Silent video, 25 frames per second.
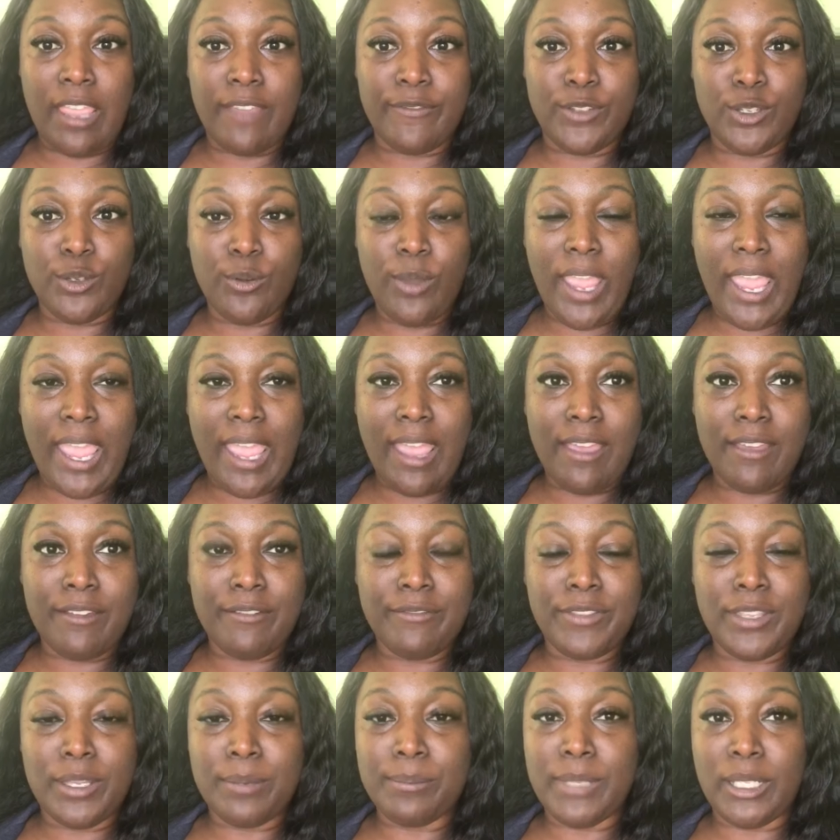if you
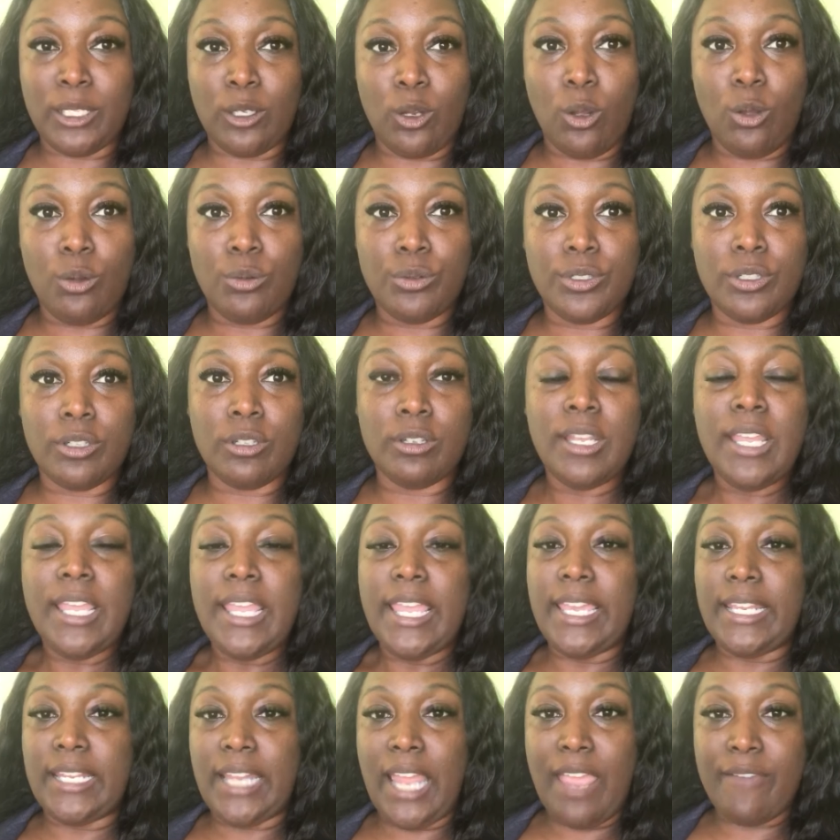have them that are older
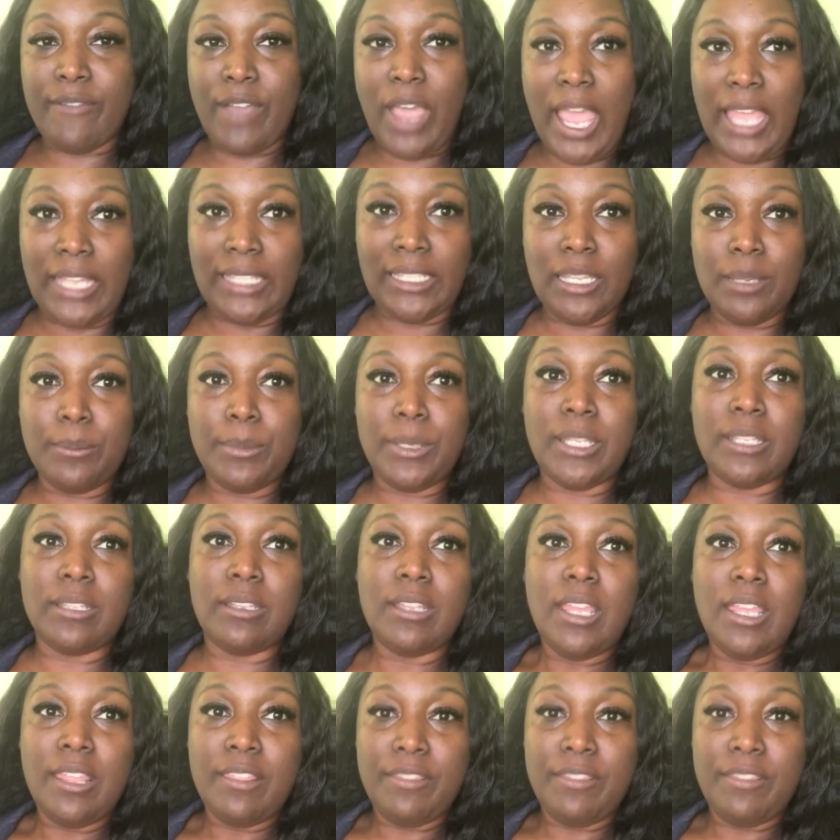and have a high limit,